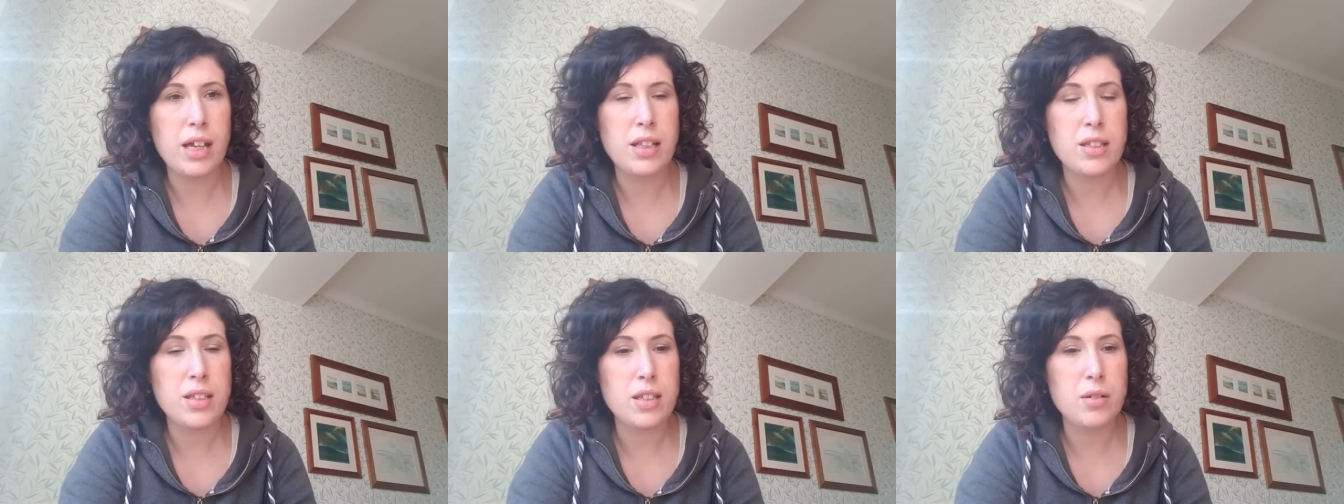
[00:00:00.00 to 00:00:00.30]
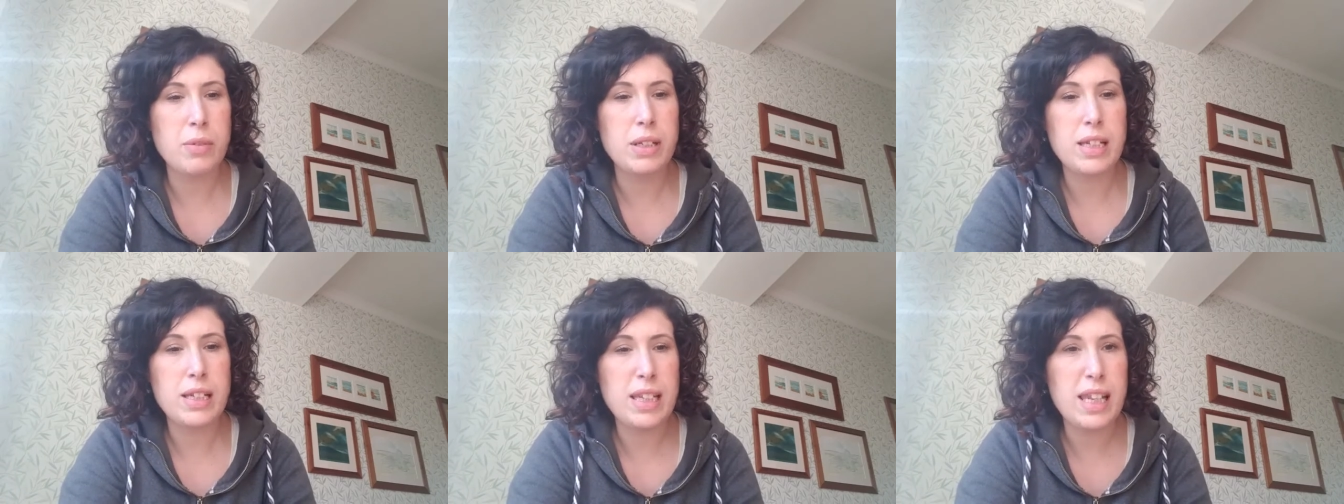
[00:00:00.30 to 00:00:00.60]
So
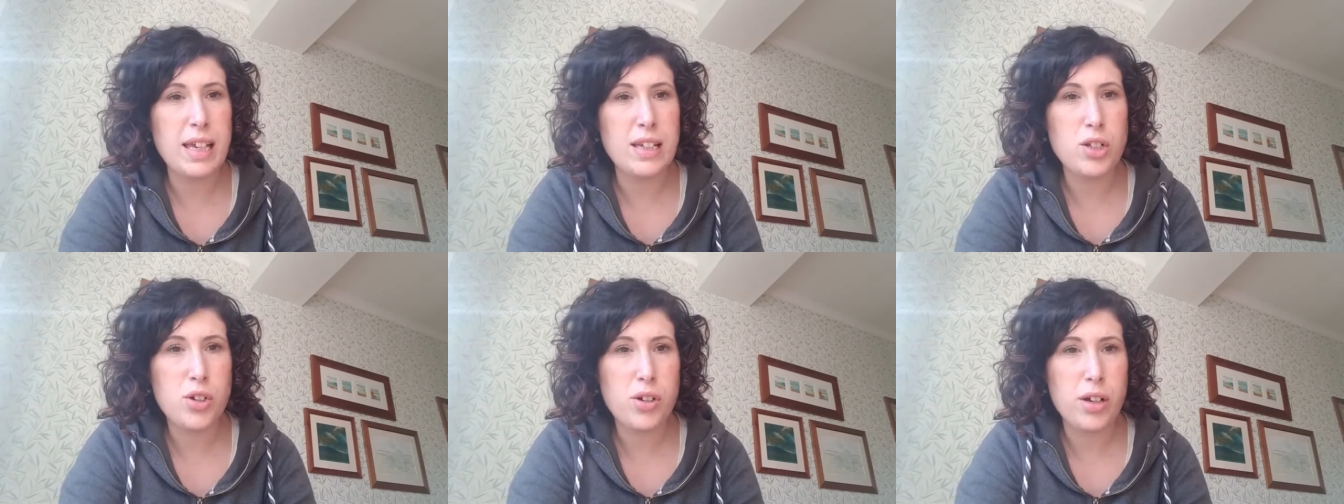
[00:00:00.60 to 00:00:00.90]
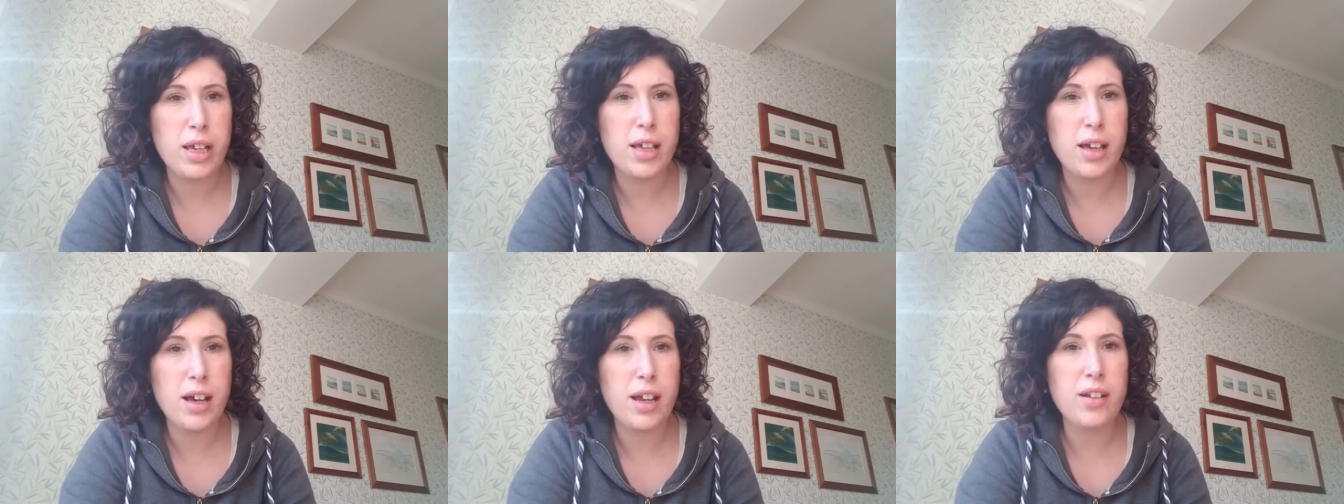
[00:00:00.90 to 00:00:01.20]
we'd literally
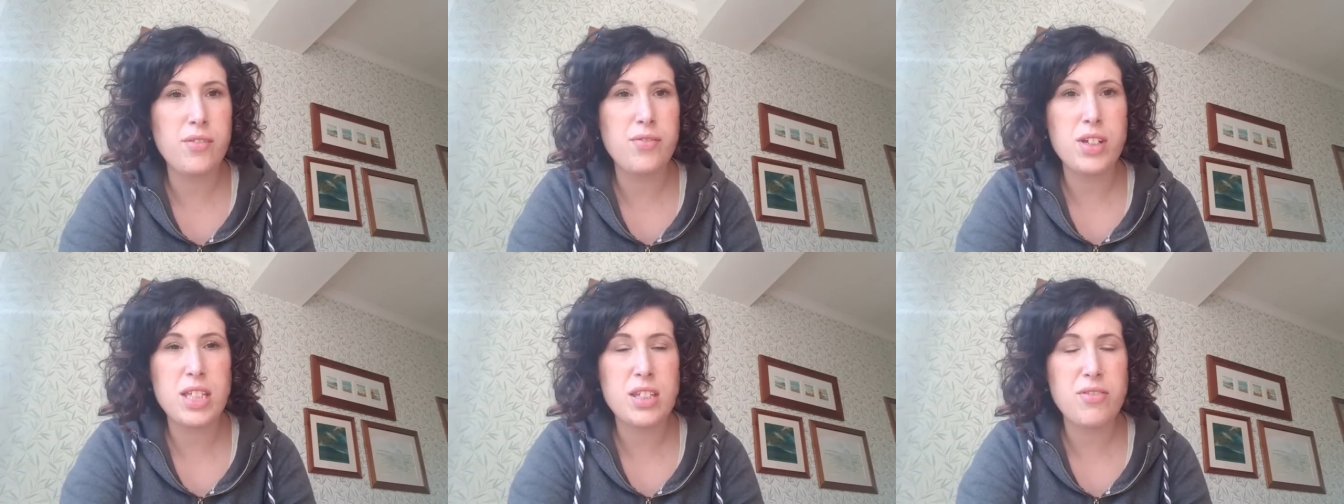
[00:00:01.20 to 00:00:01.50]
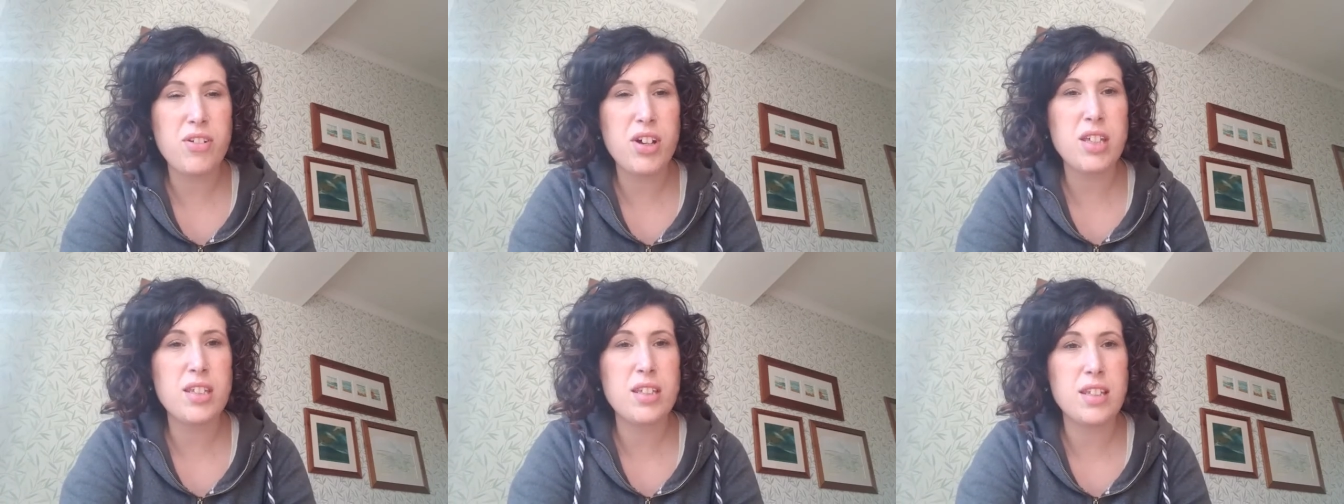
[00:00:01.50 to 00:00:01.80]
he's
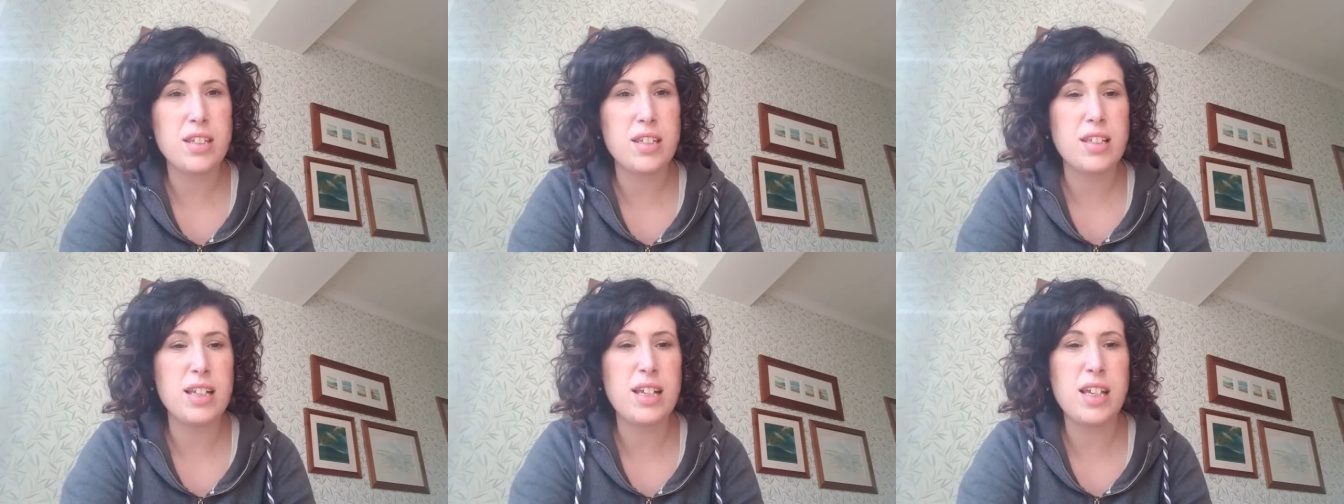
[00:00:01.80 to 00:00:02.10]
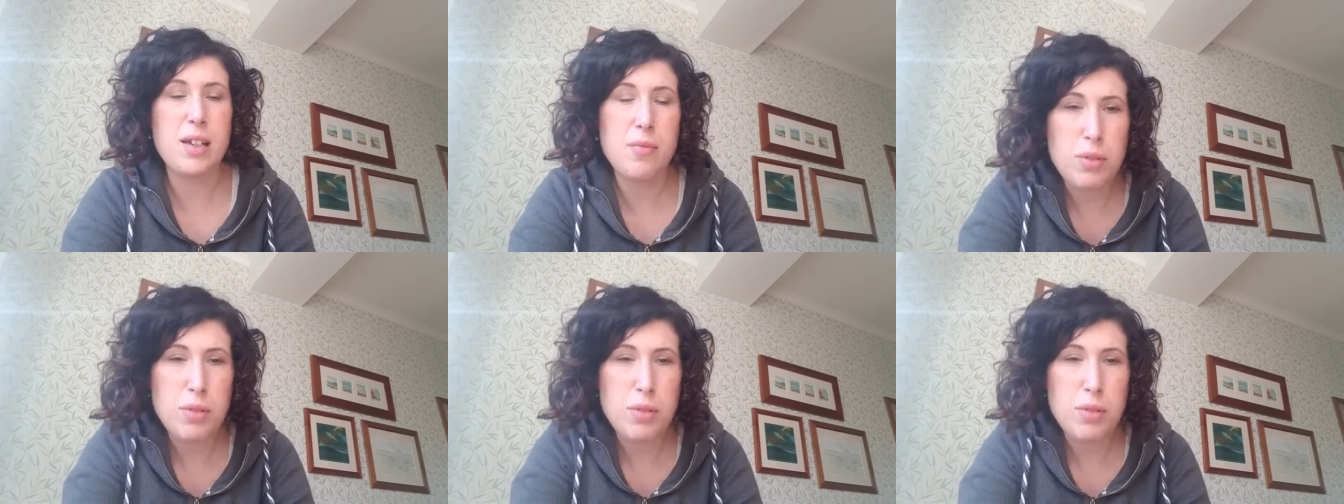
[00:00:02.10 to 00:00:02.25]
fast asleep,